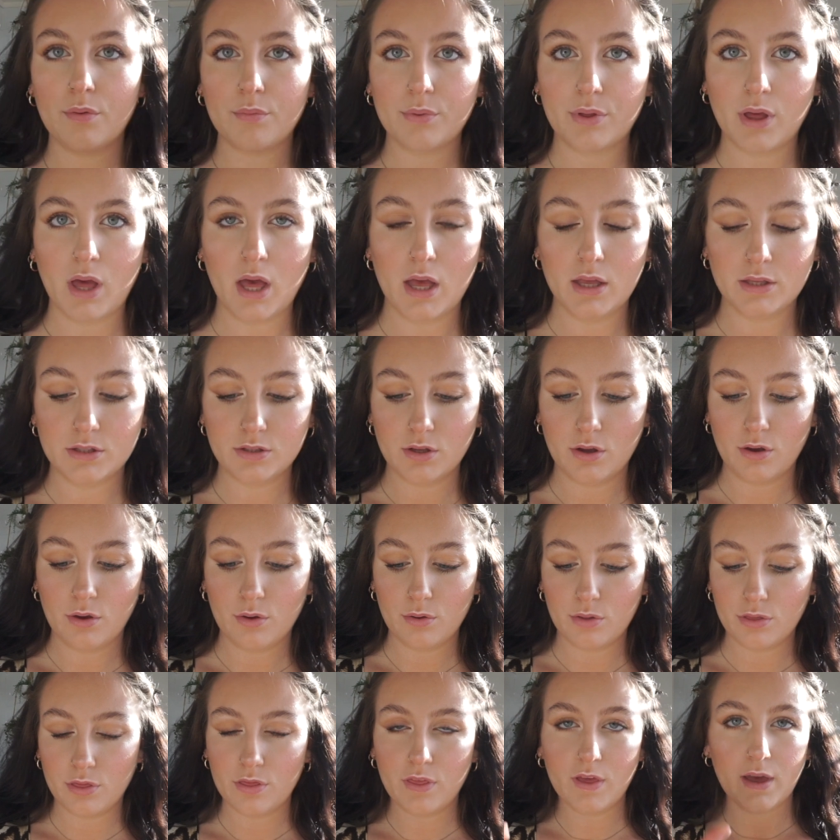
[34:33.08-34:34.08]
Okay,
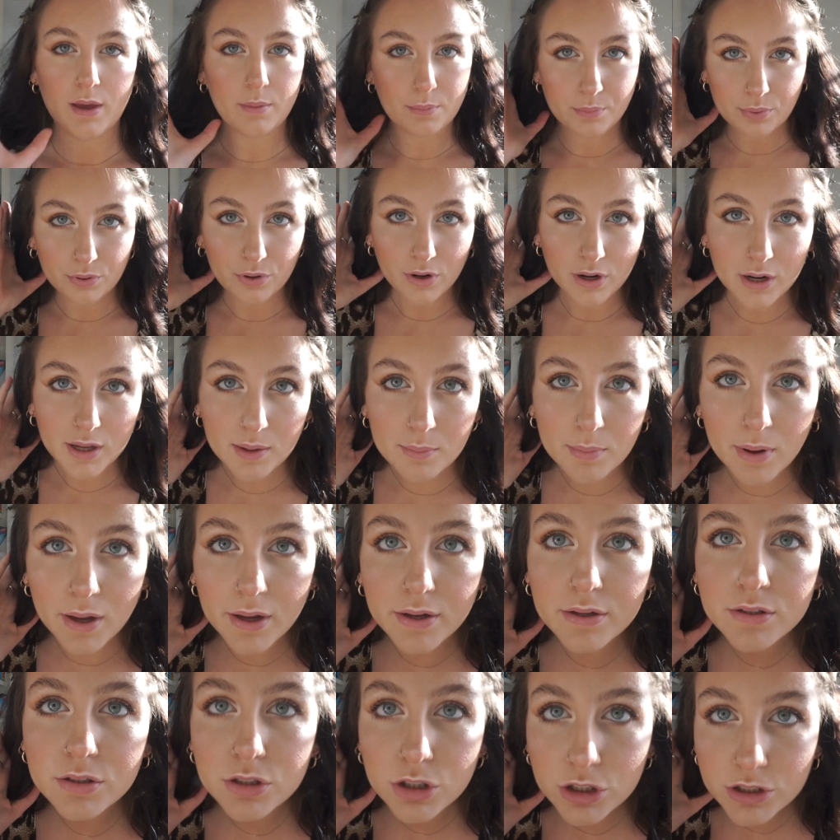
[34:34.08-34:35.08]
so they're pretty
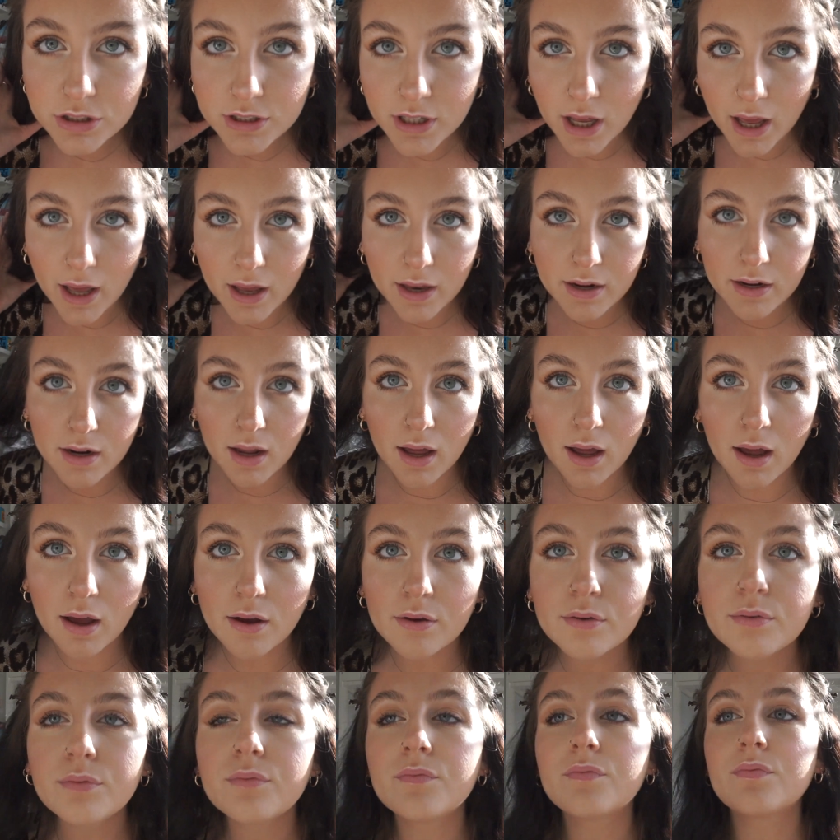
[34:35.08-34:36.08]
much set
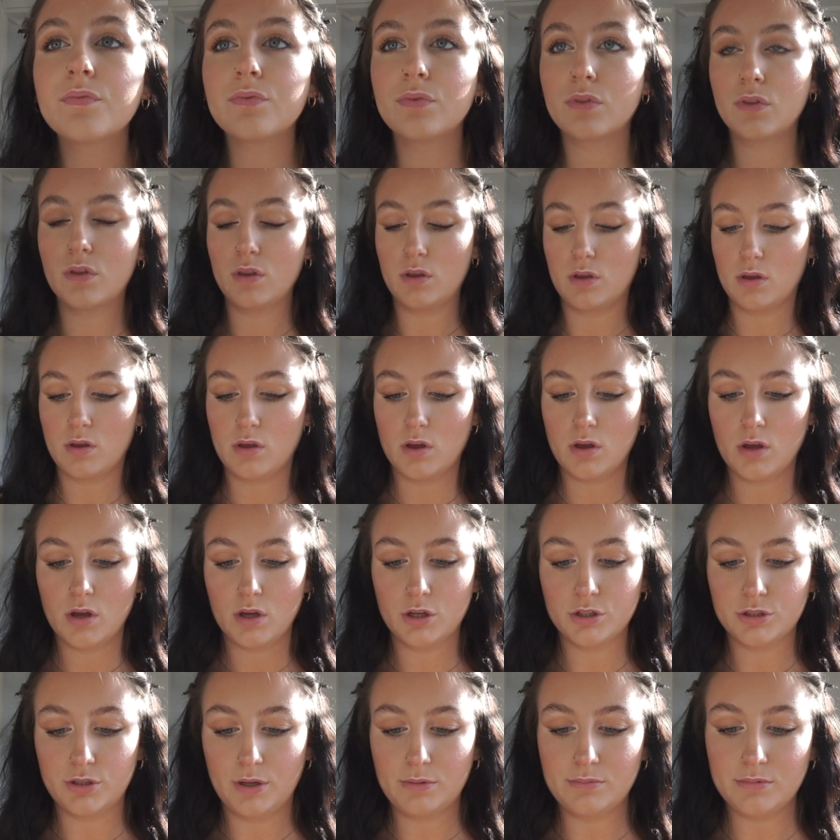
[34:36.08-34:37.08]
now.
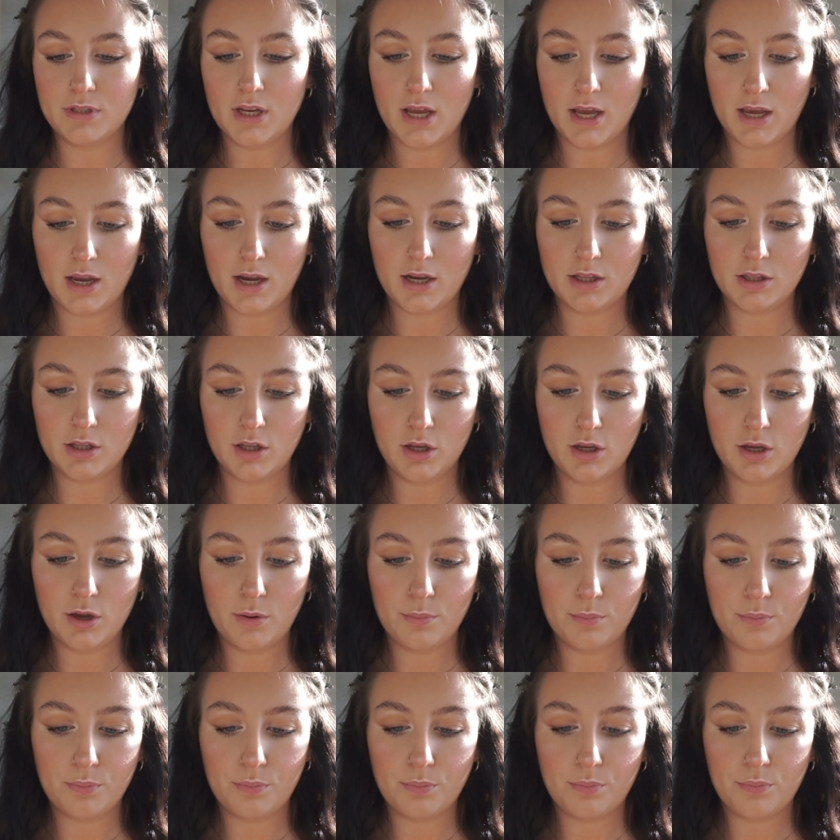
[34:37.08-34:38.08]
So I'm taking
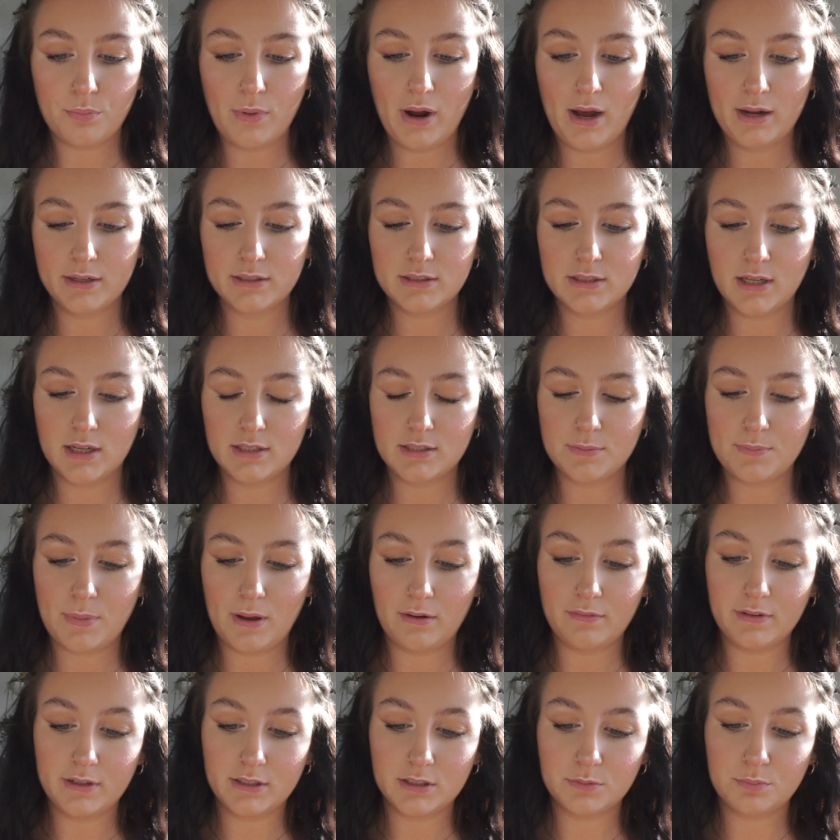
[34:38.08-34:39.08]
the Anastasia
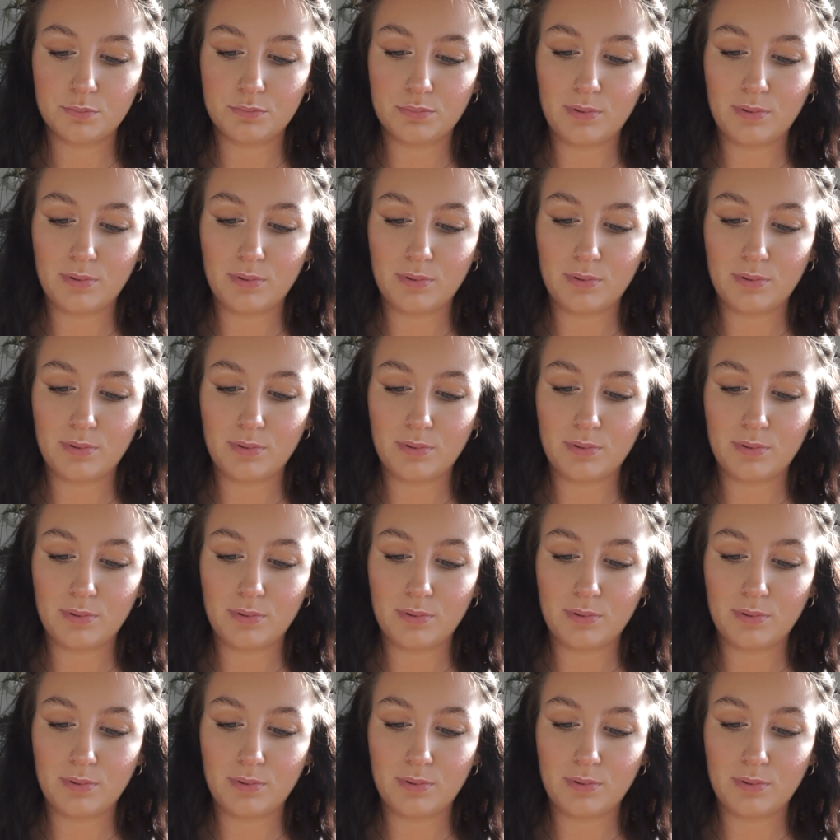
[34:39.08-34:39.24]
Beverly Hills